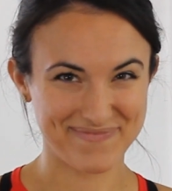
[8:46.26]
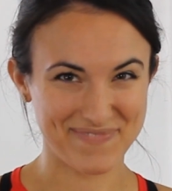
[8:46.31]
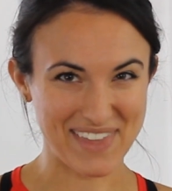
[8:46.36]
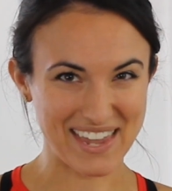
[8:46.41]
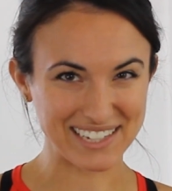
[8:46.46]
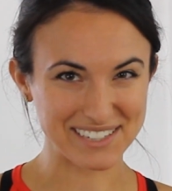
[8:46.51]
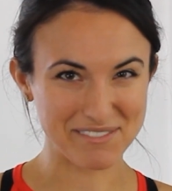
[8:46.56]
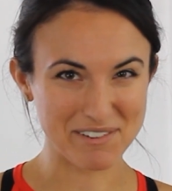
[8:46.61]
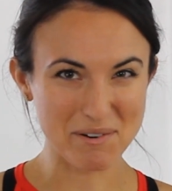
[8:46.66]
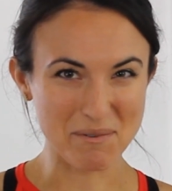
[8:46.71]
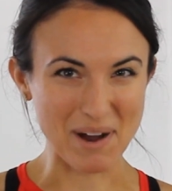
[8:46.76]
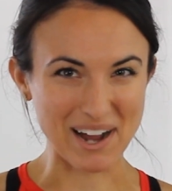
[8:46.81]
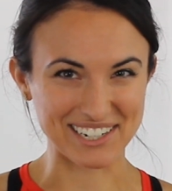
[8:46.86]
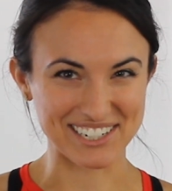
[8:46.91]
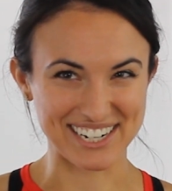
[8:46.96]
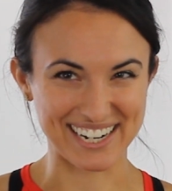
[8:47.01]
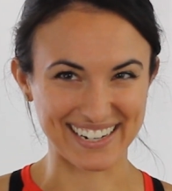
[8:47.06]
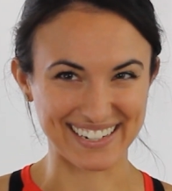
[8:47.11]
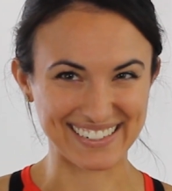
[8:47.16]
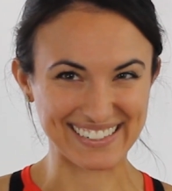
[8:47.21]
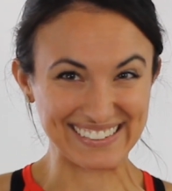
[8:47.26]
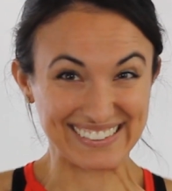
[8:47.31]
Thanks for watching.